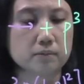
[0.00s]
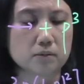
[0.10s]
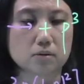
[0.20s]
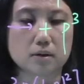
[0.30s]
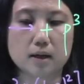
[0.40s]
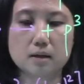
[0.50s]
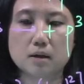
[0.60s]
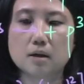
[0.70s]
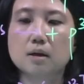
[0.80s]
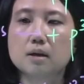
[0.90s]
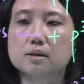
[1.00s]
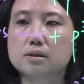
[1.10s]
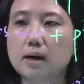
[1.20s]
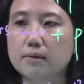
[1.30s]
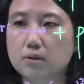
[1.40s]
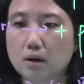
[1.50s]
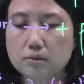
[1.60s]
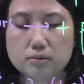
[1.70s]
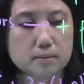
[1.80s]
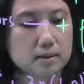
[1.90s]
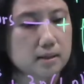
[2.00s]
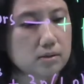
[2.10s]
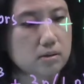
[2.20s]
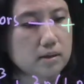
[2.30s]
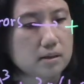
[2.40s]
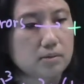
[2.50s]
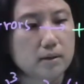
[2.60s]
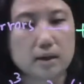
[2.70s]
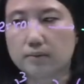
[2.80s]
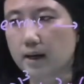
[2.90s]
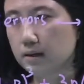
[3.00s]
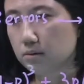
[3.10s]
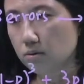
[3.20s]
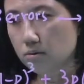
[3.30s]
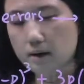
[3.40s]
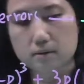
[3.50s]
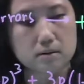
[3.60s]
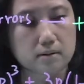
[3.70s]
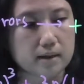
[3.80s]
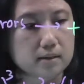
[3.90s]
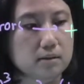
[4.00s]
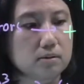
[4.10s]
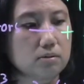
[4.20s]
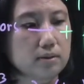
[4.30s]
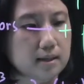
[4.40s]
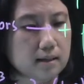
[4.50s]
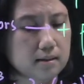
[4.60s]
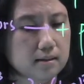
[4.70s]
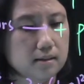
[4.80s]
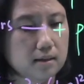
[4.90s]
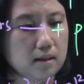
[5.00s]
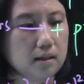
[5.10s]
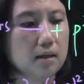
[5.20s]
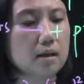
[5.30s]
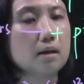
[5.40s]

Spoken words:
Okay, so I've gone from the situation where if I had no error correction, no redundancy,